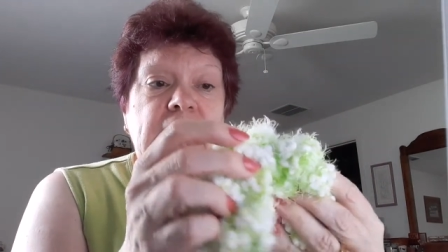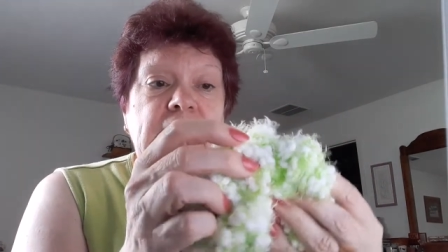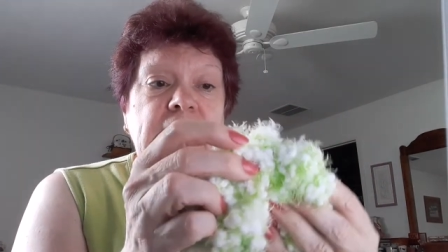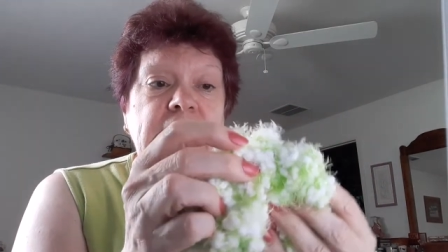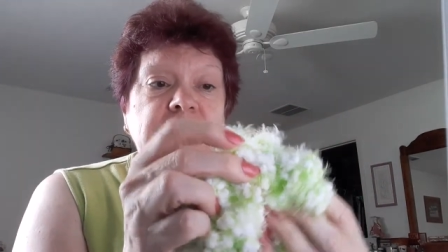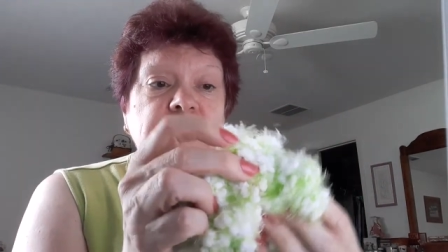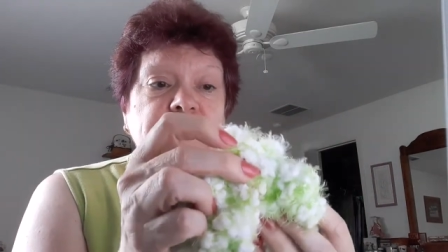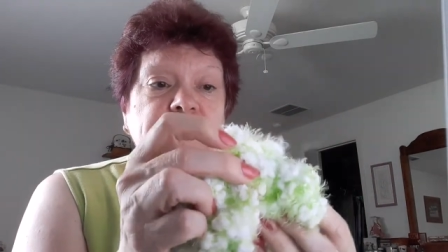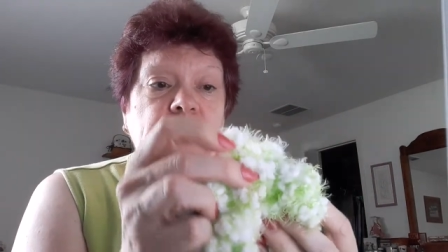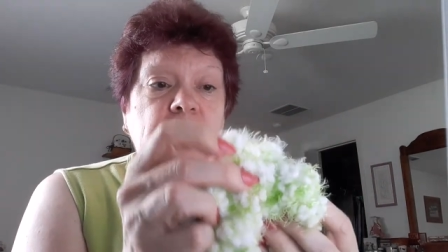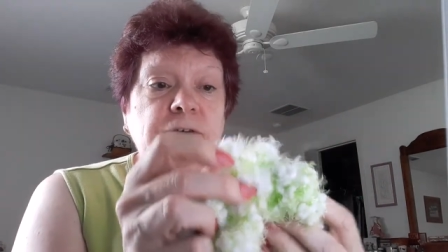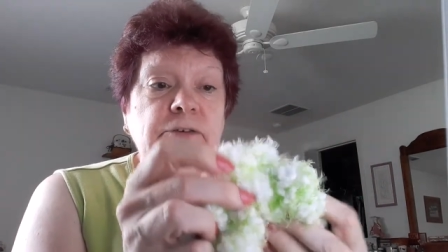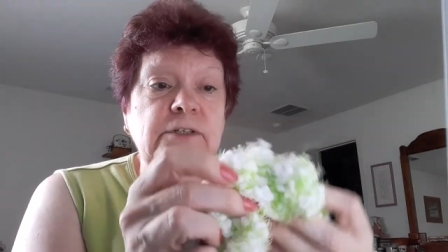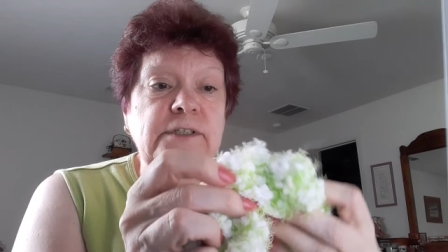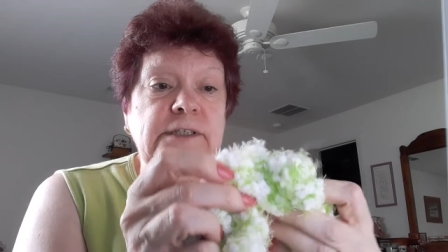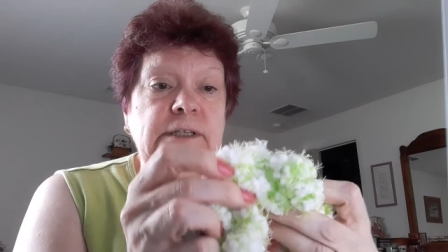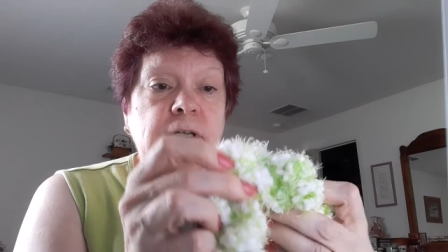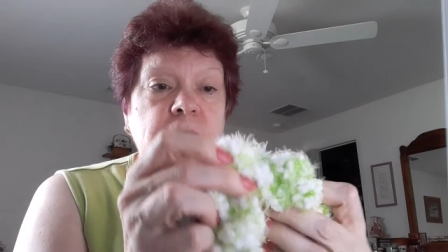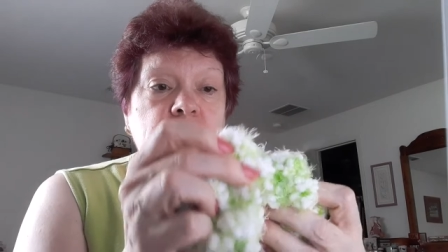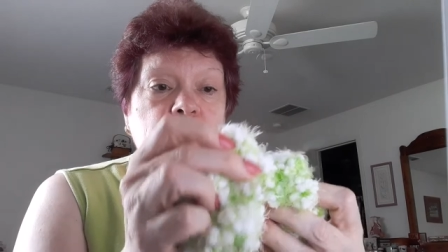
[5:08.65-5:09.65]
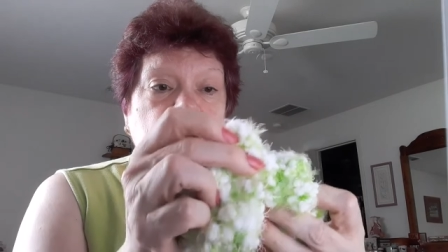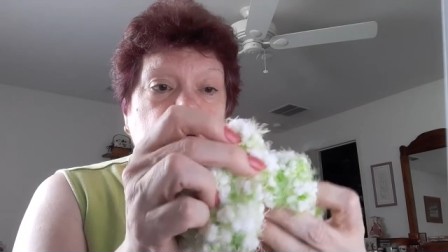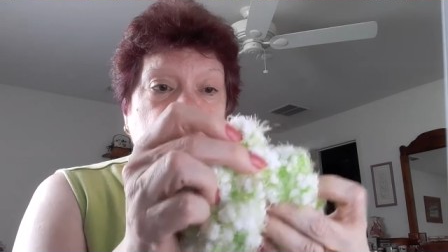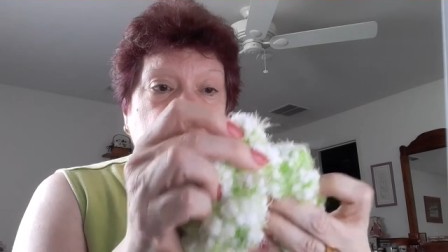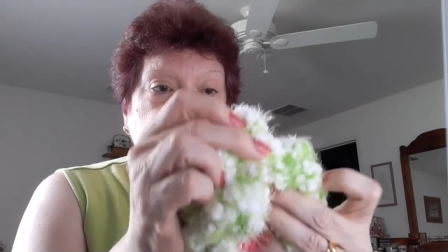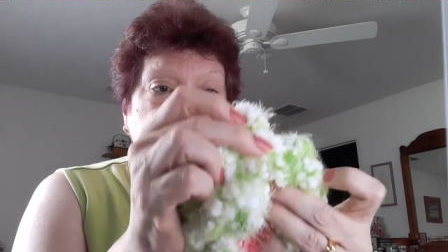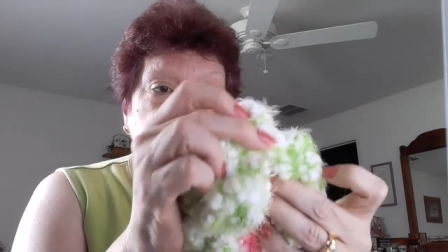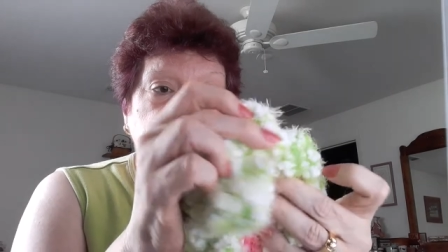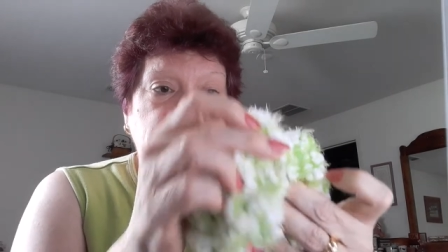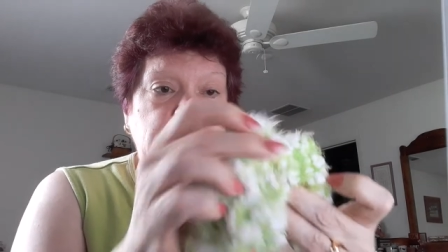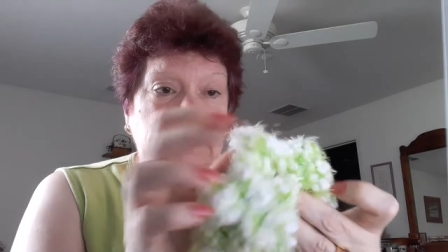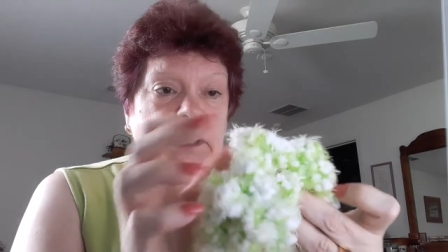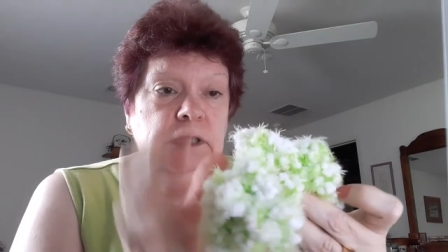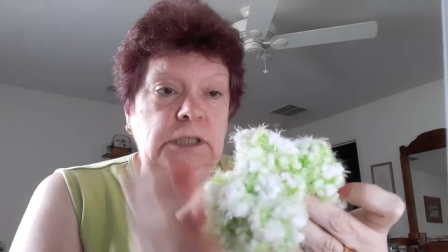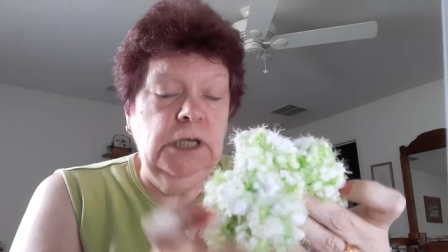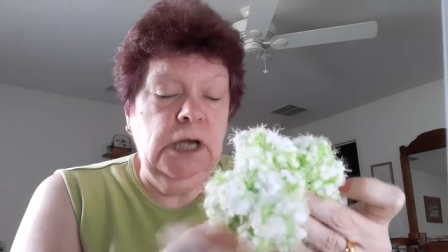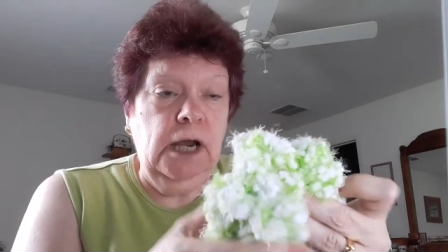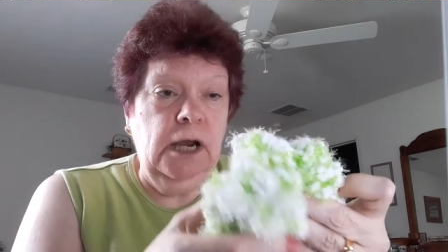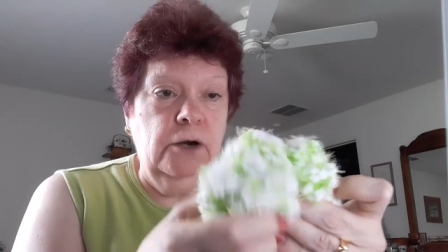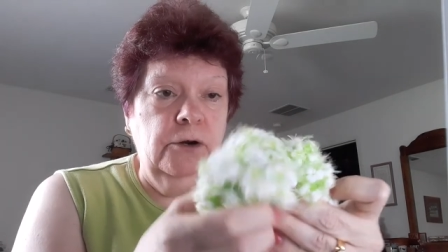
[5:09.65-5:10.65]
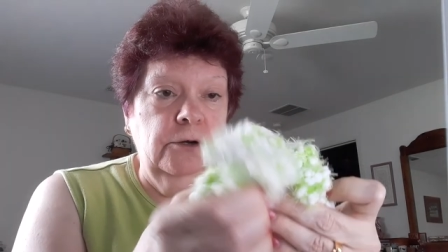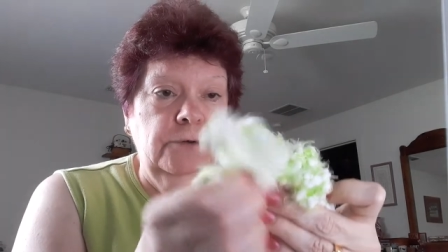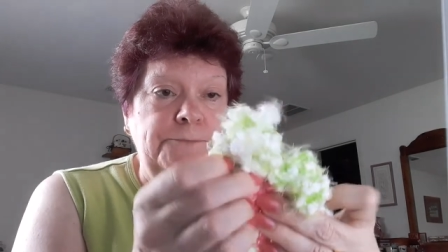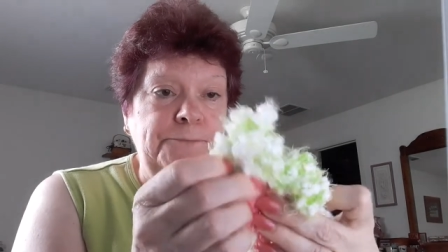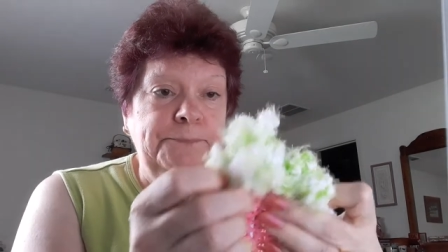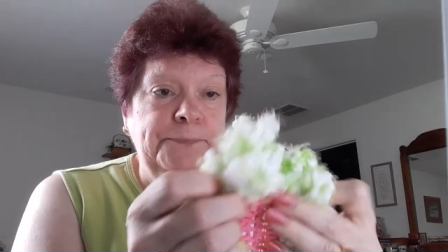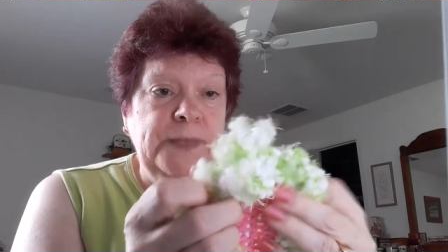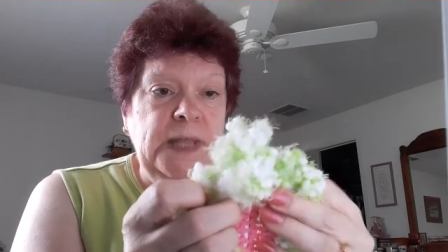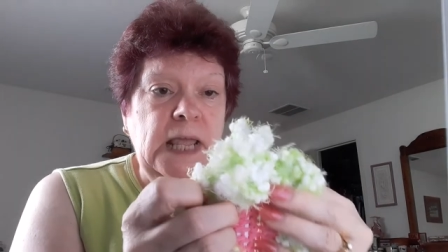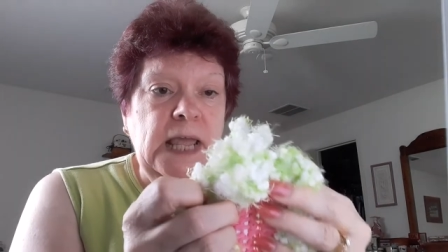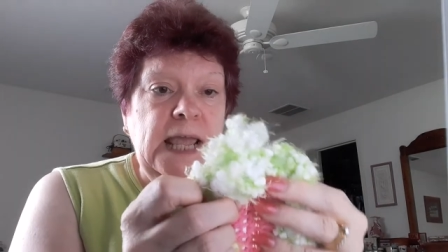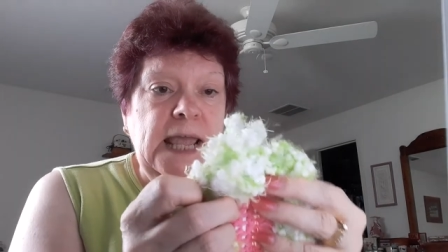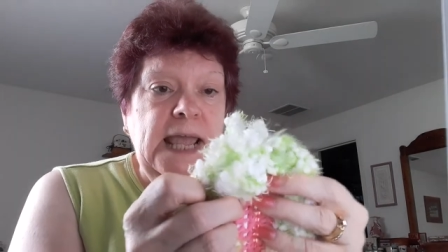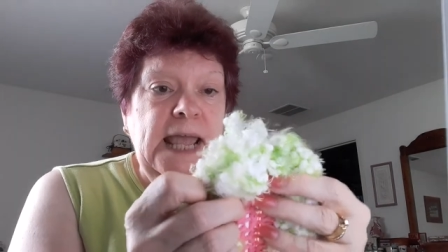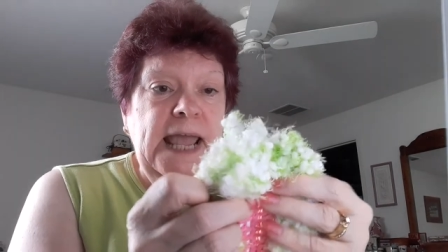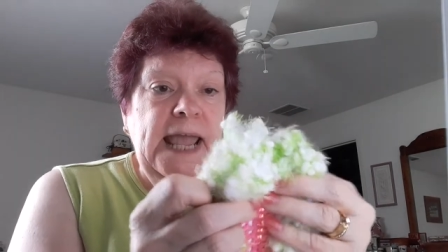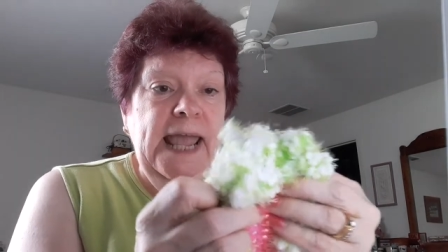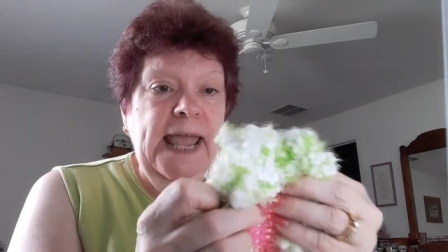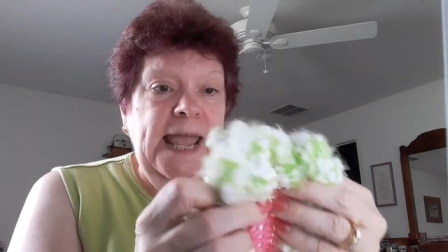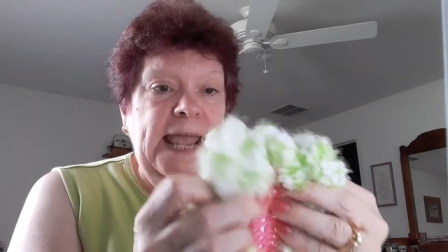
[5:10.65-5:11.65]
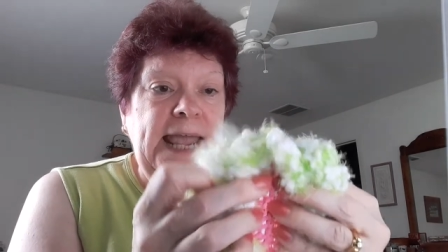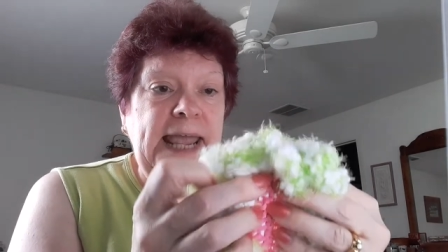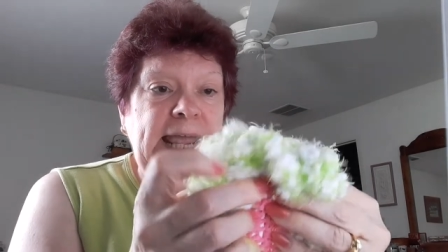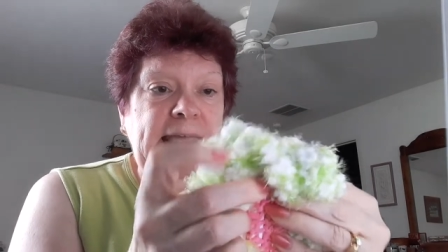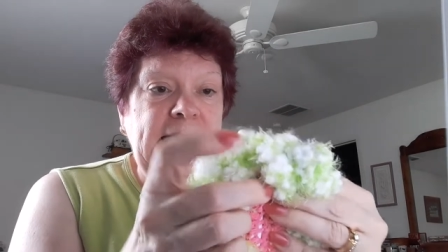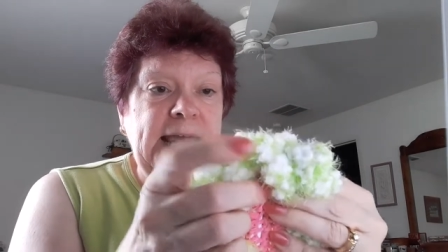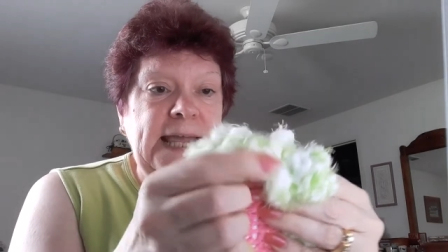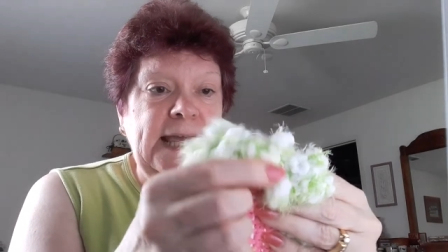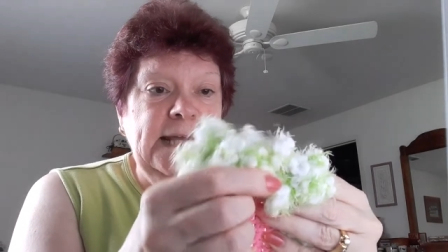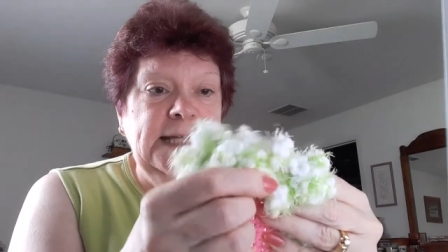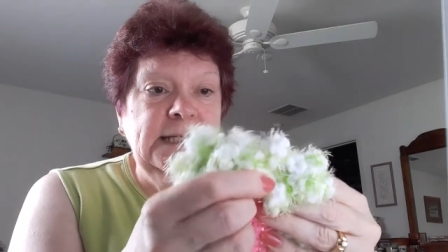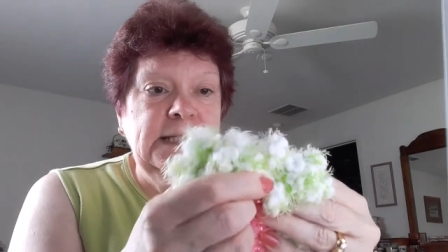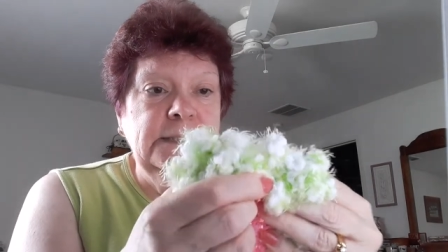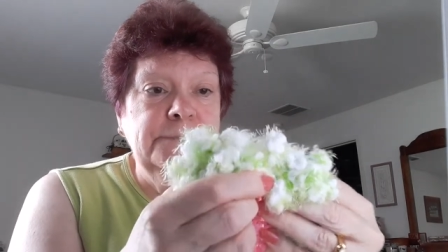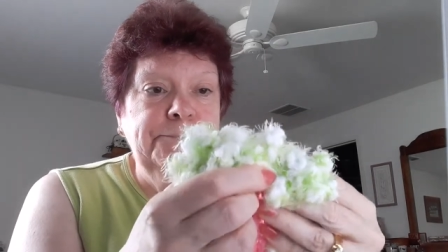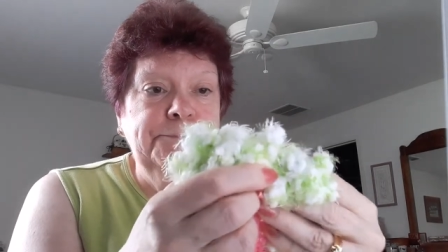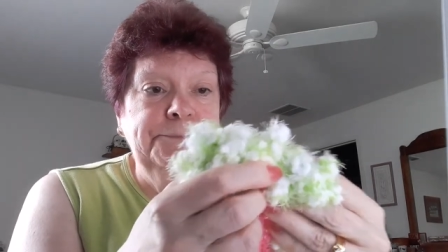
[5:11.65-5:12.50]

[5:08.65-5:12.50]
as far as the novelty yarn. And